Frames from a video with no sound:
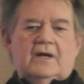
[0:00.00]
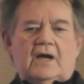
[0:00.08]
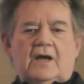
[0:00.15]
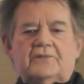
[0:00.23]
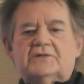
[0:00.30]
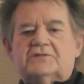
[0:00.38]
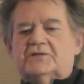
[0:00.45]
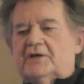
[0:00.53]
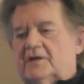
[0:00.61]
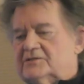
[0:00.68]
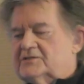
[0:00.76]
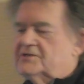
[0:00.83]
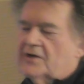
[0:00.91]
And this
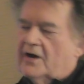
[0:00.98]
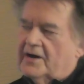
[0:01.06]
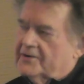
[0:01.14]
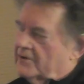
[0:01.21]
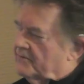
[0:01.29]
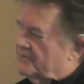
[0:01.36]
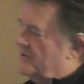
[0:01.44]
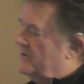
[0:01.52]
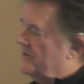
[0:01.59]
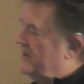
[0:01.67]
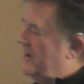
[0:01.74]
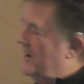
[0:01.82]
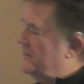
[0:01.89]
is, he's hiding over there
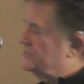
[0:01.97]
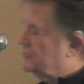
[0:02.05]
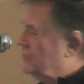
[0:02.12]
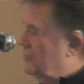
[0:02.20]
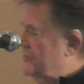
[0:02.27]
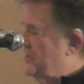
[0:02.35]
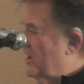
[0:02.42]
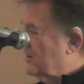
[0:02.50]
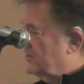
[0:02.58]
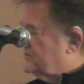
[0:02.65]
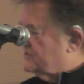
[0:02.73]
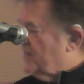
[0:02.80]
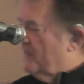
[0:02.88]
again, Drew Young.
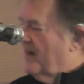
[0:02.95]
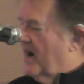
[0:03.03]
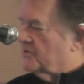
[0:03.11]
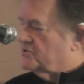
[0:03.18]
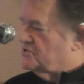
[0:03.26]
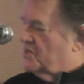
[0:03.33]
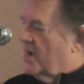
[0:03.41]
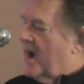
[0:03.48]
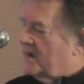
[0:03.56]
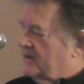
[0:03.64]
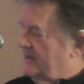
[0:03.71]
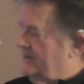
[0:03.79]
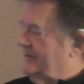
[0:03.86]
Step out, Jack.